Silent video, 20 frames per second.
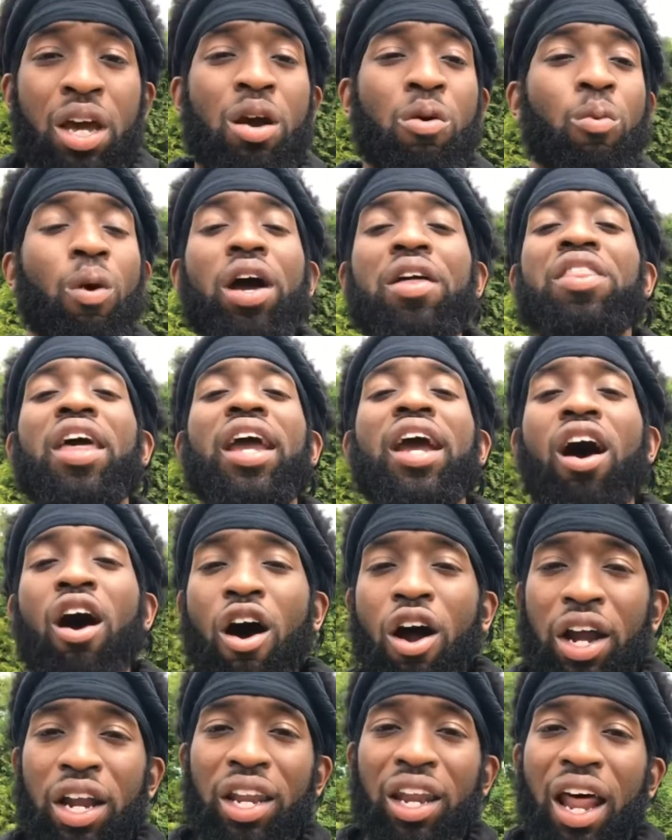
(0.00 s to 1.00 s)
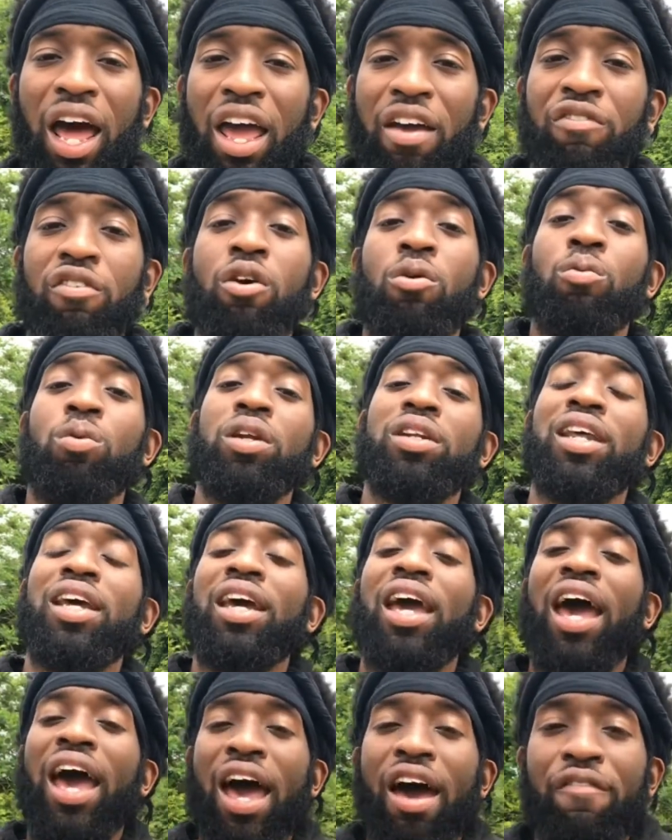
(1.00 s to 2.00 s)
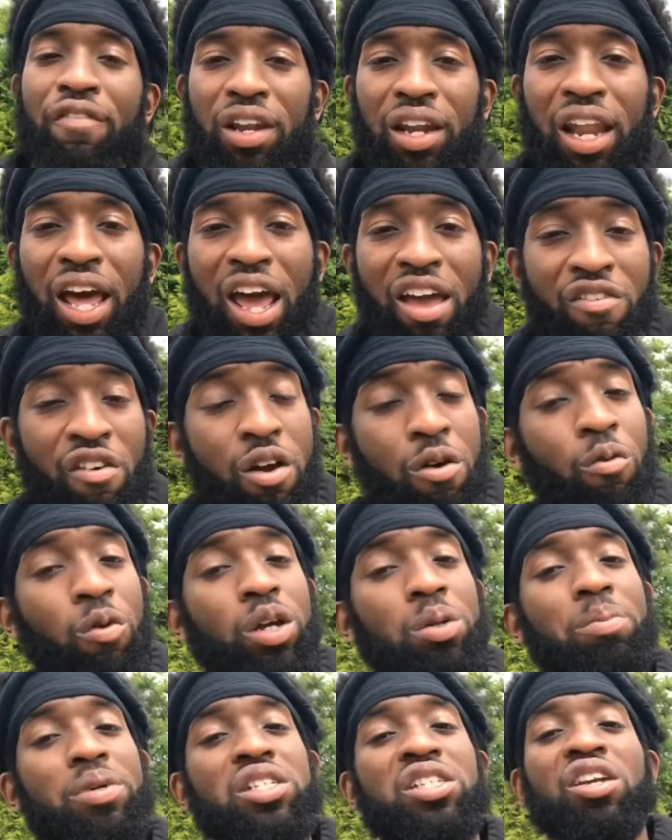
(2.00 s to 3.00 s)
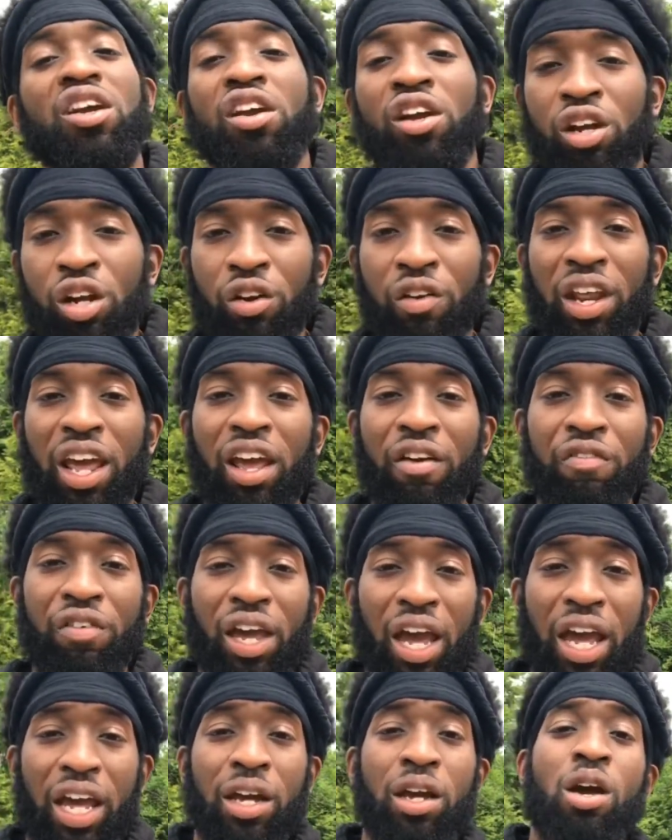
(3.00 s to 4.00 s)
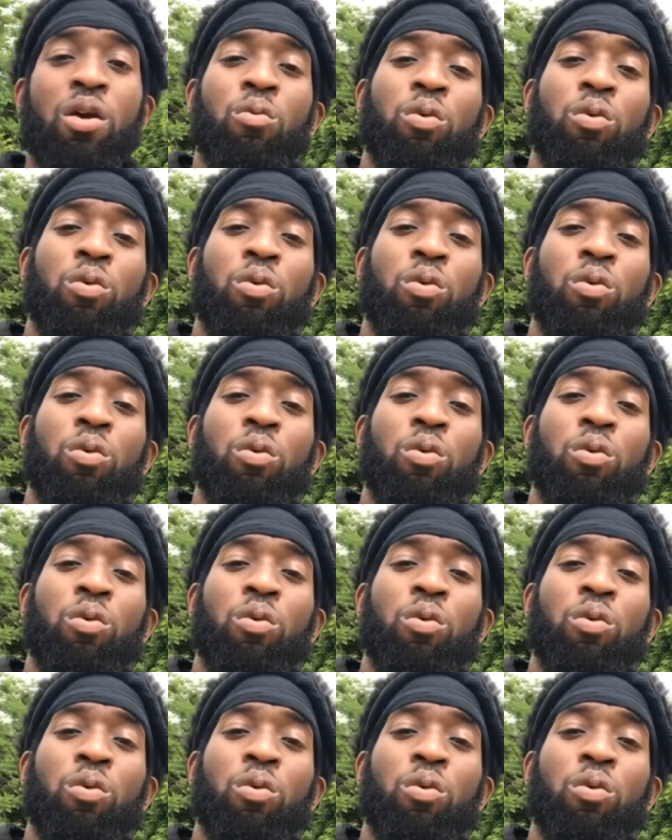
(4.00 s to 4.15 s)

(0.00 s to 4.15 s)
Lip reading: where they are in life, what they have in life, what material they've gained,